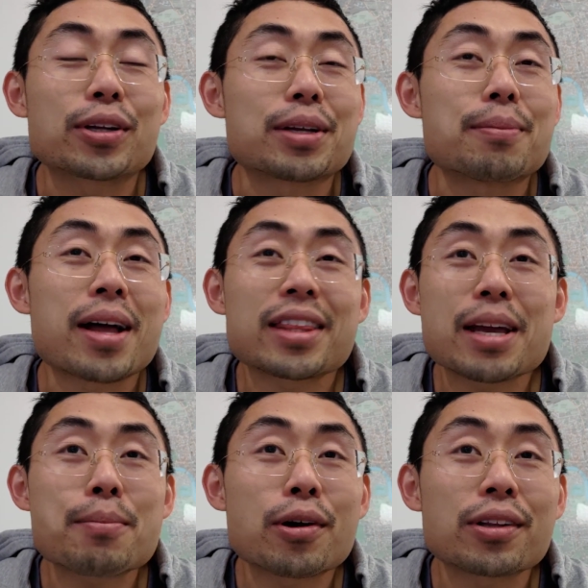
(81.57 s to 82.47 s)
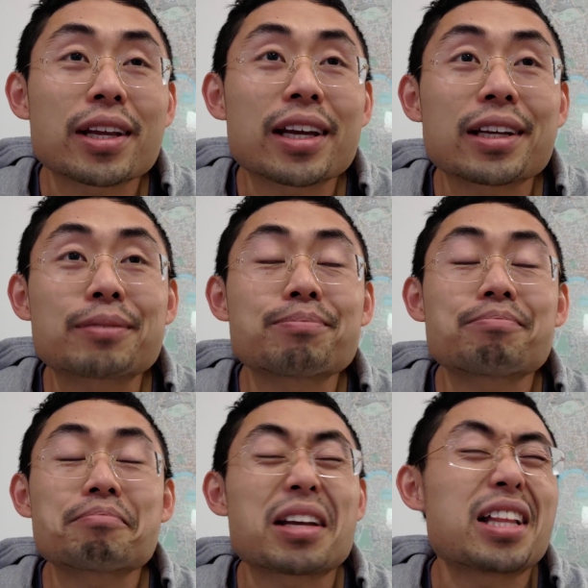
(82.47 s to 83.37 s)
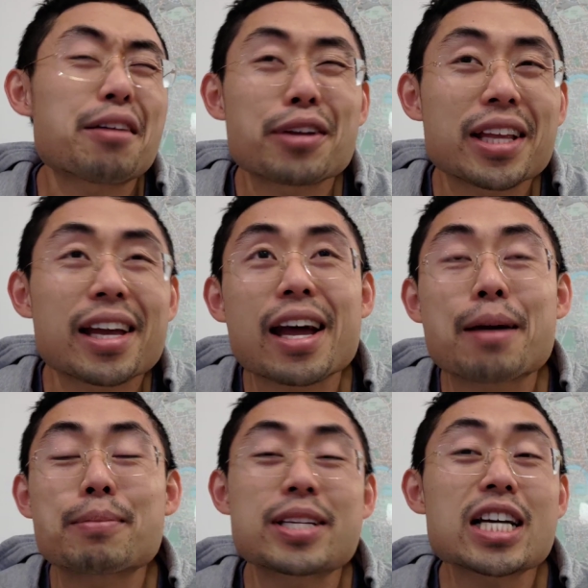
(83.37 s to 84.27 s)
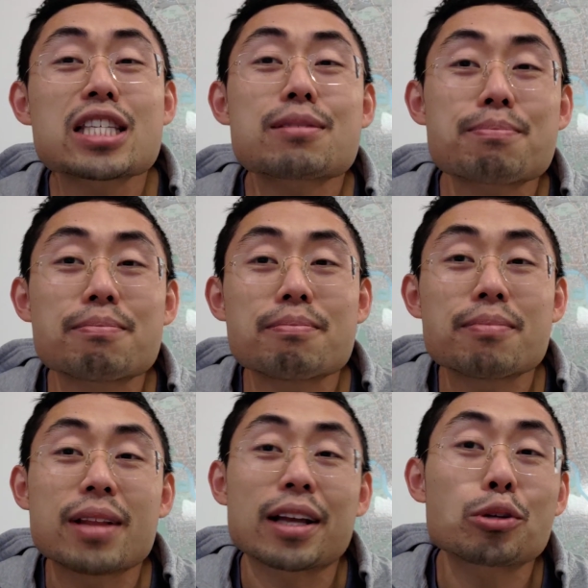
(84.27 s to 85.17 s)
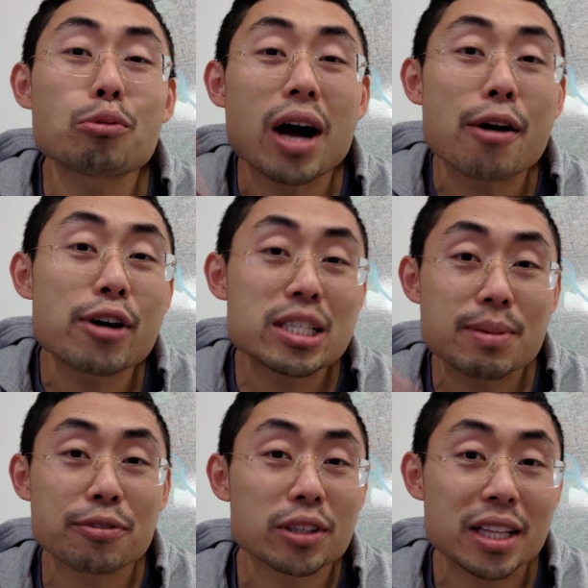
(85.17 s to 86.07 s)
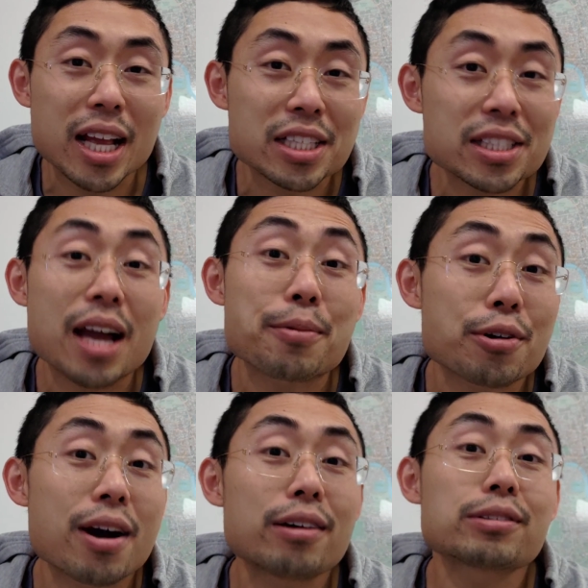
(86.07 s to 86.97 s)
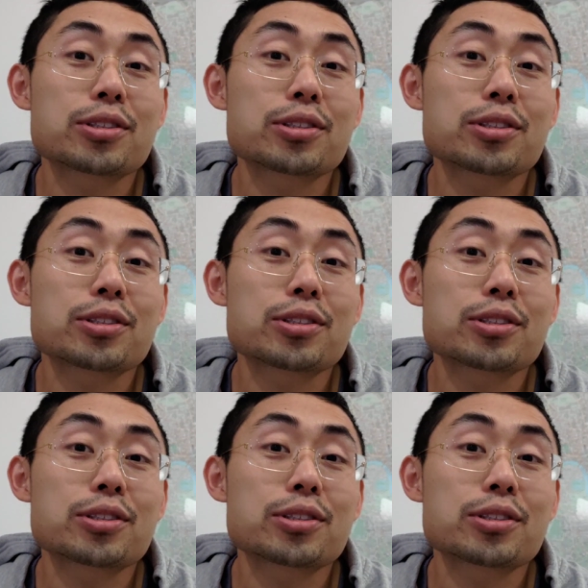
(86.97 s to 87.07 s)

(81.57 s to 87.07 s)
on a Monday morning, 11 a.m., just like 2 hours before the lunchtime crowd.